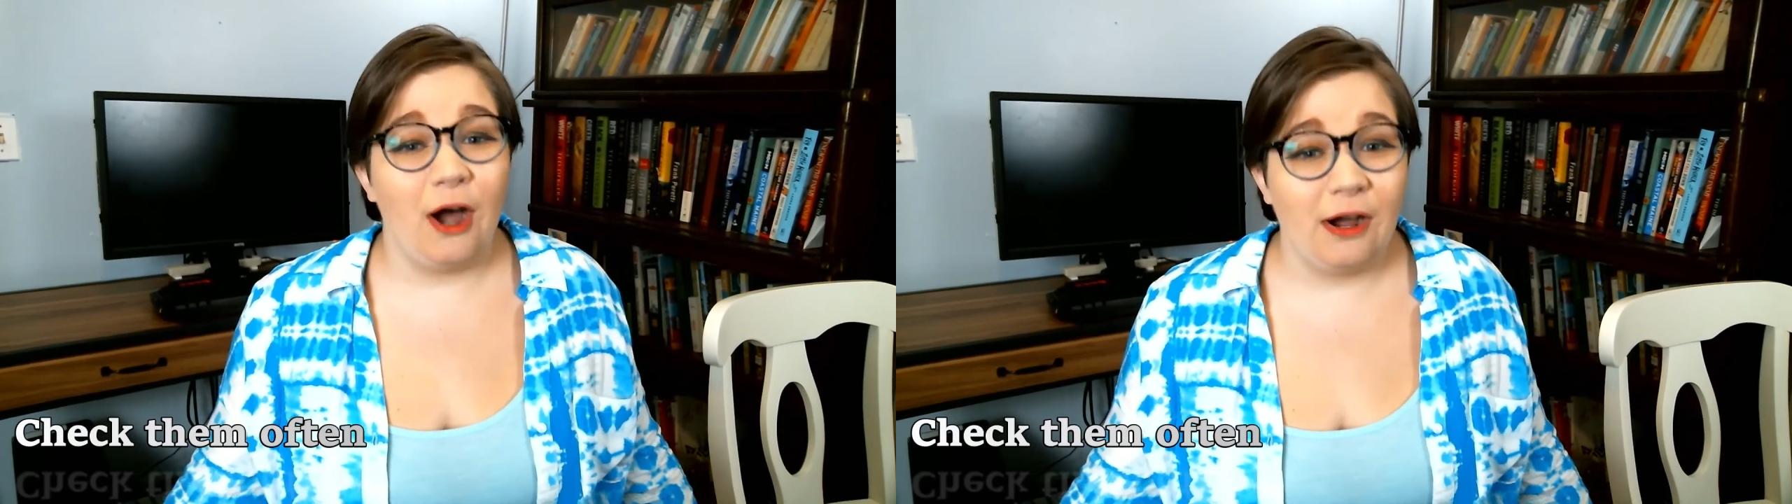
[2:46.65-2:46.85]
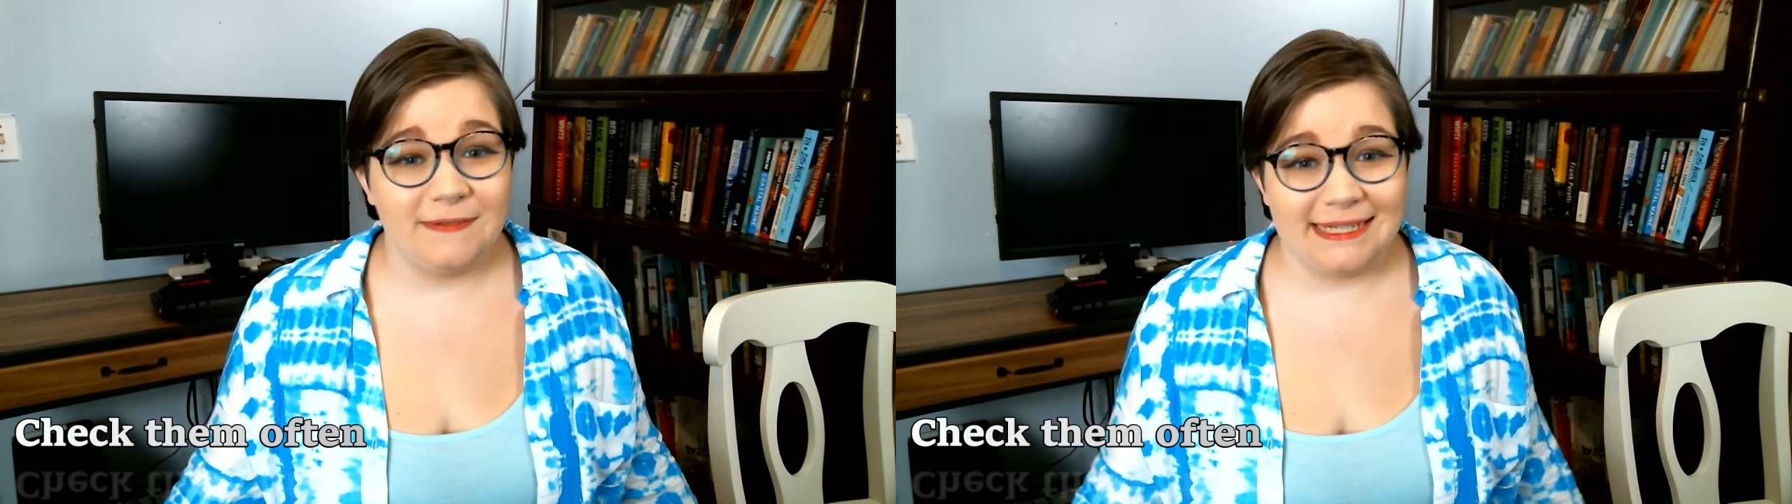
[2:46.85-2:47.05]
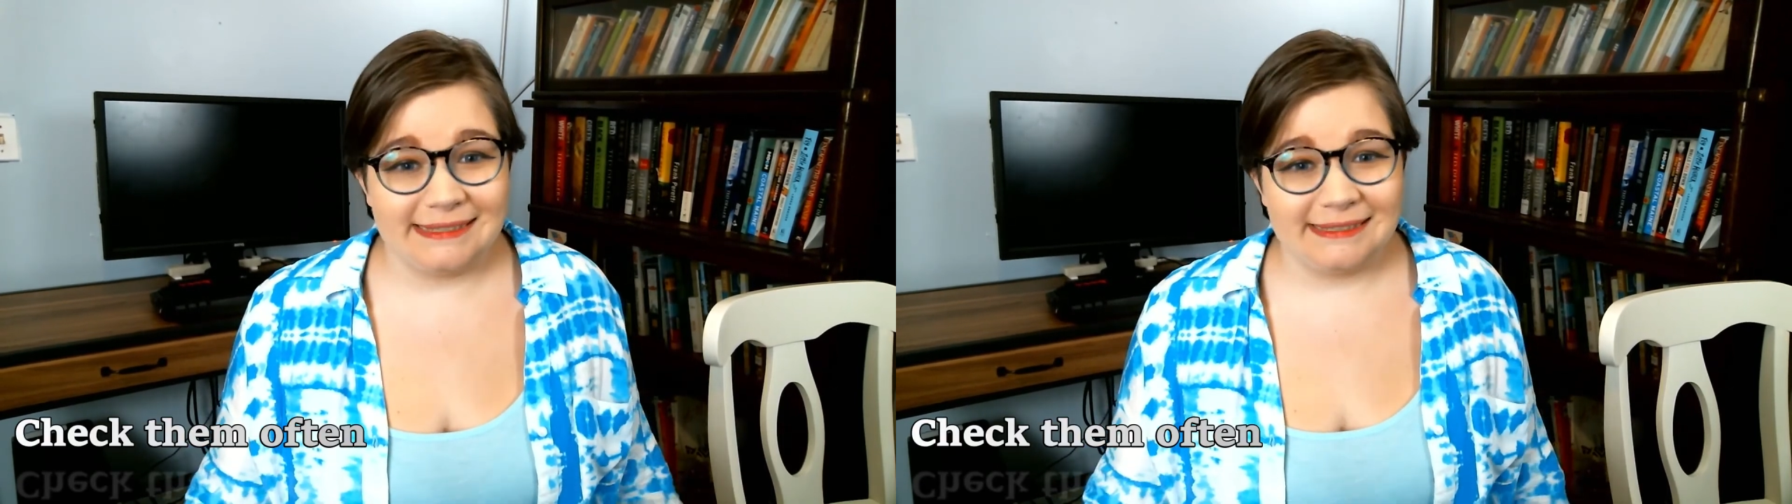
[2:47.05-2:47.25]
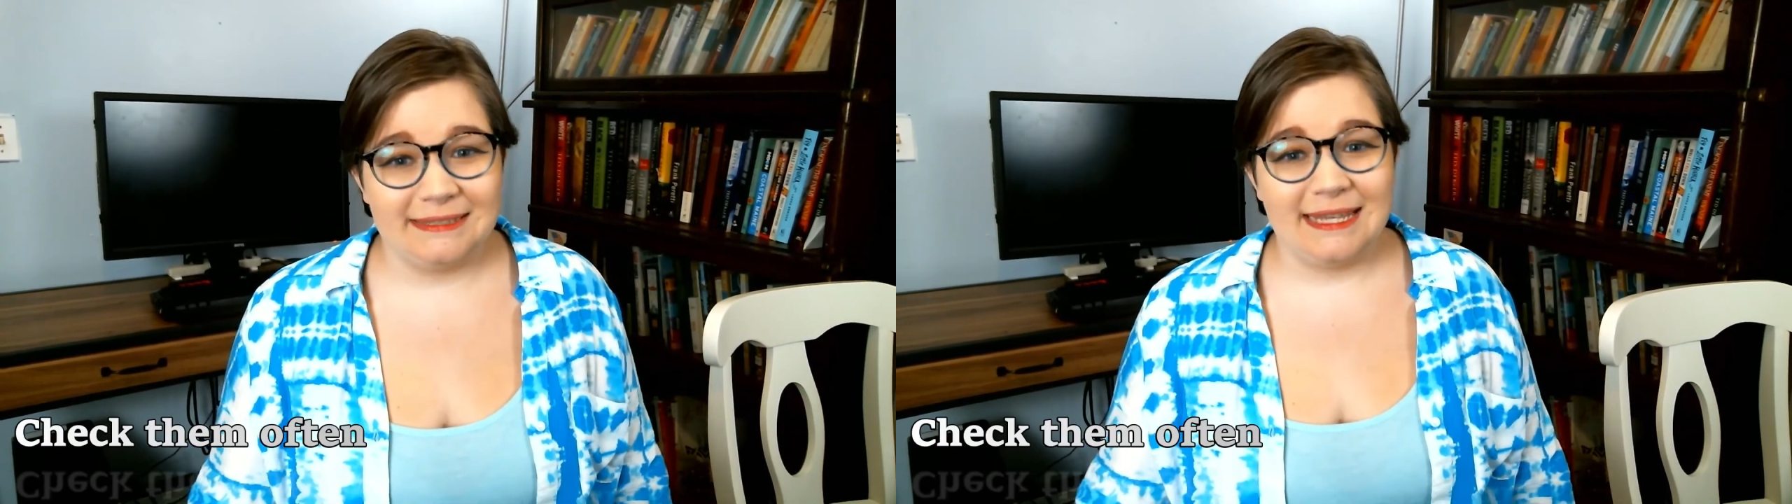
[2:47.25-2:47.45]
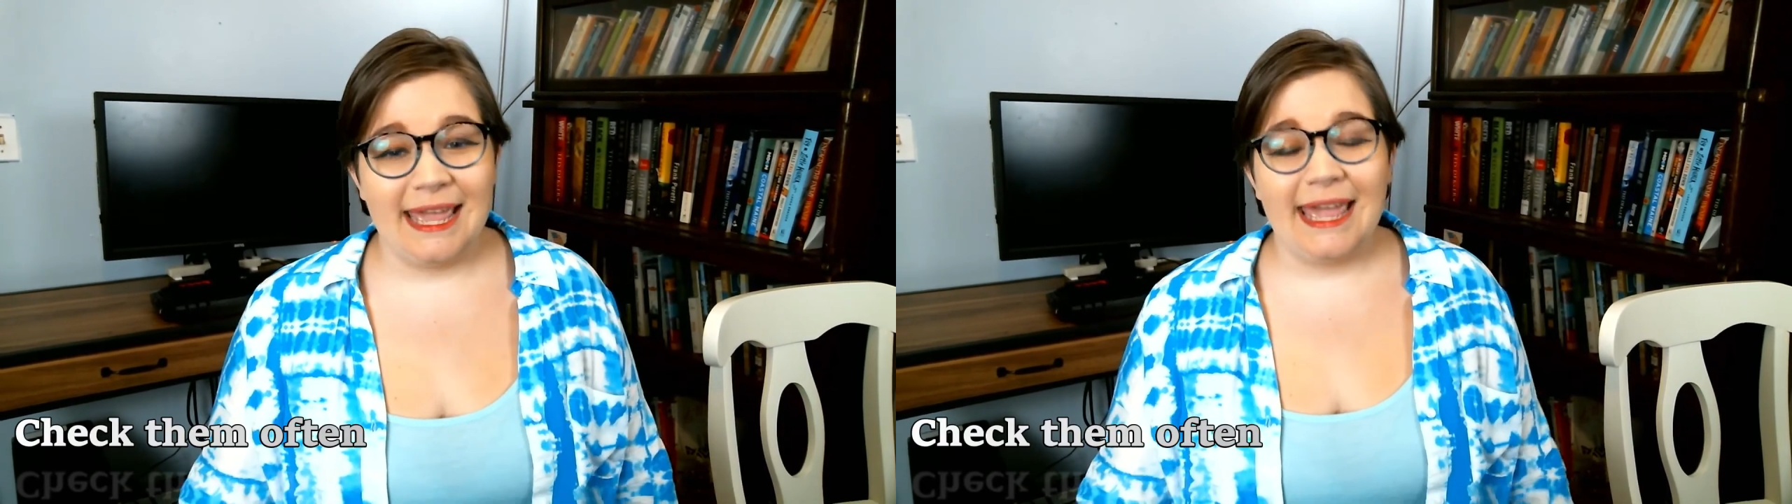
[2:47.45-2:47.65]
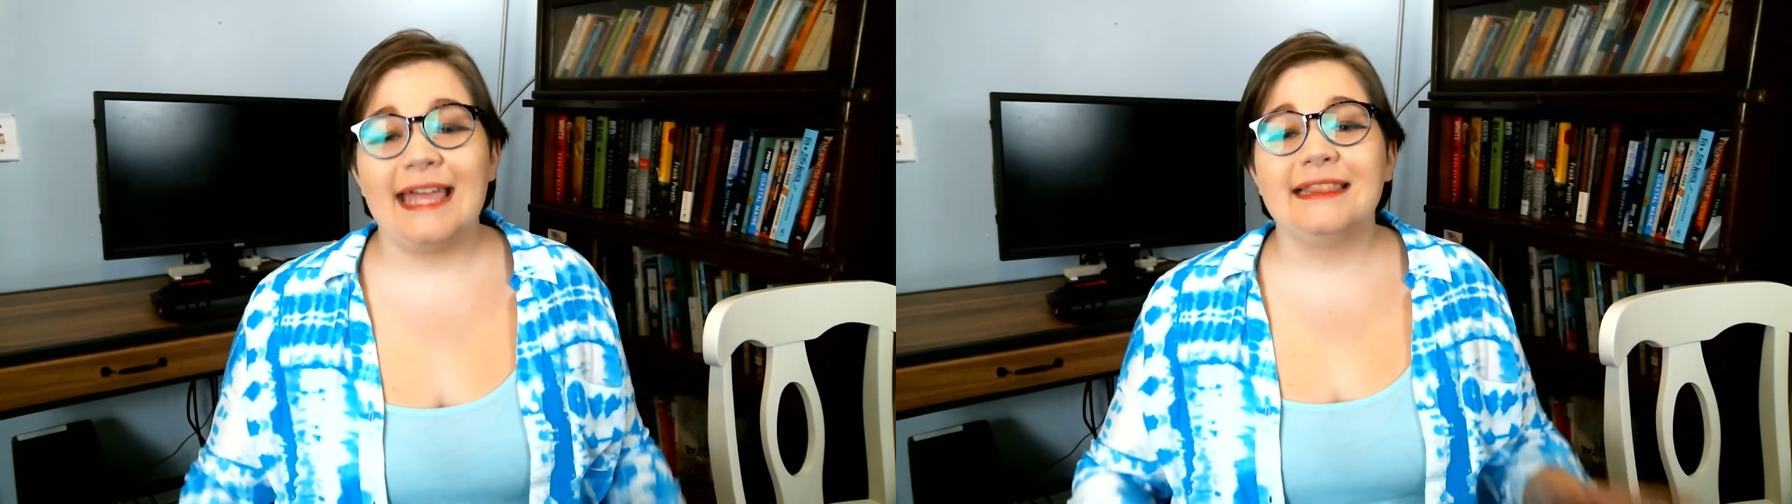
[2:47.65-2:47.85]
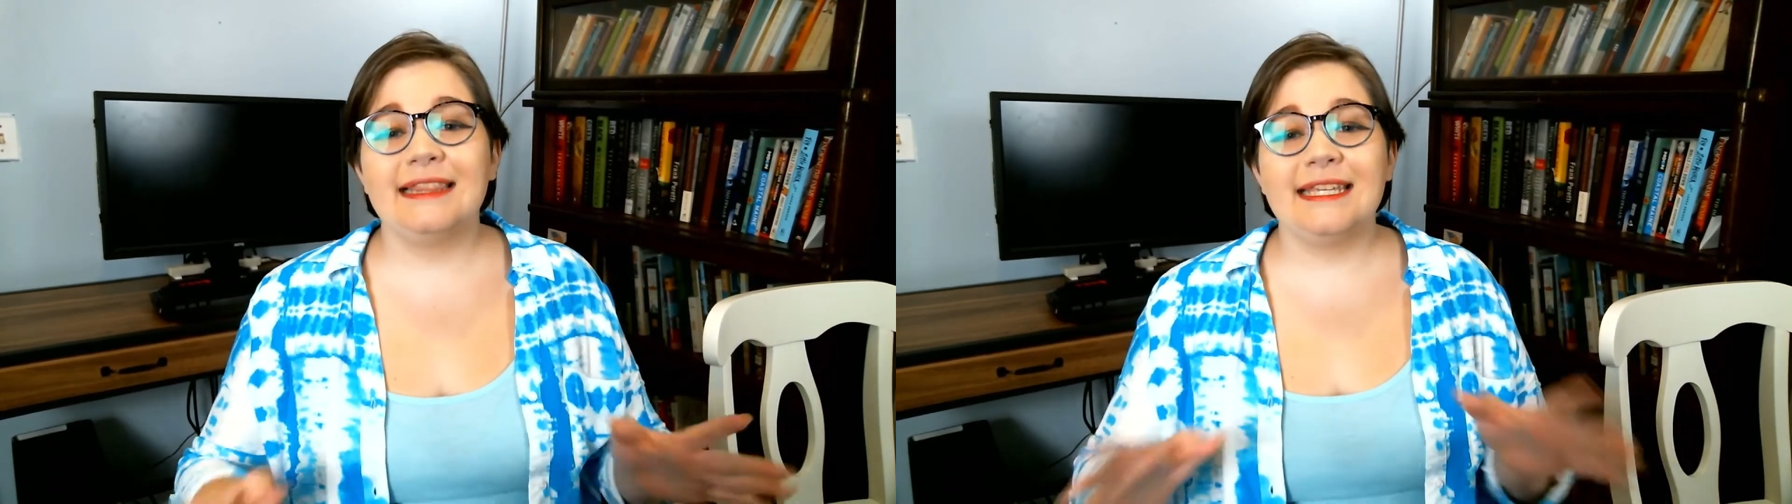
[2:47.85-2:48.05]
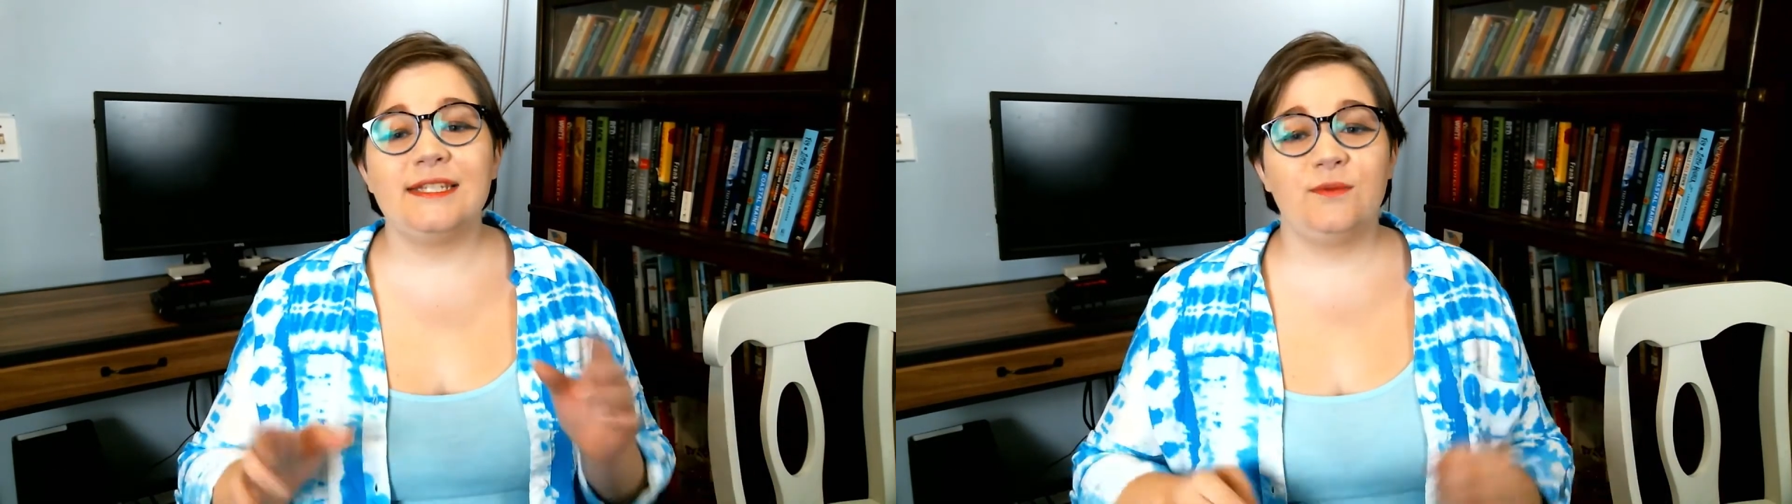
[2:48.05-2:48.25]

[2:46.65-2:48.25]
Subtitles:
often. At least